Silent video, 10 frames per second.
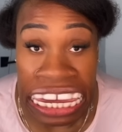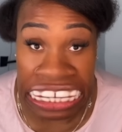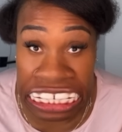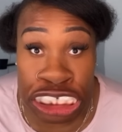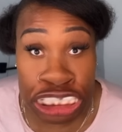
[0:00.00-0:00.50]

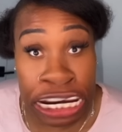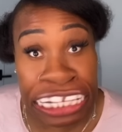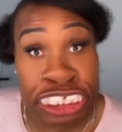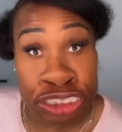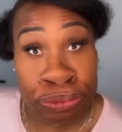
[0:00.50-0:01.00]
and each
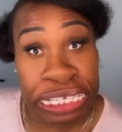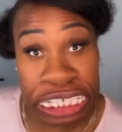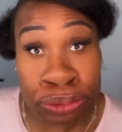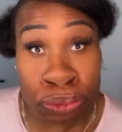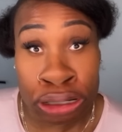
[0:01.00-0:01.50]
night she would
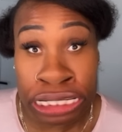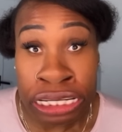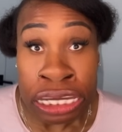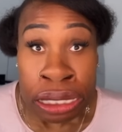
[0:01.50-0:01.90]
eat one.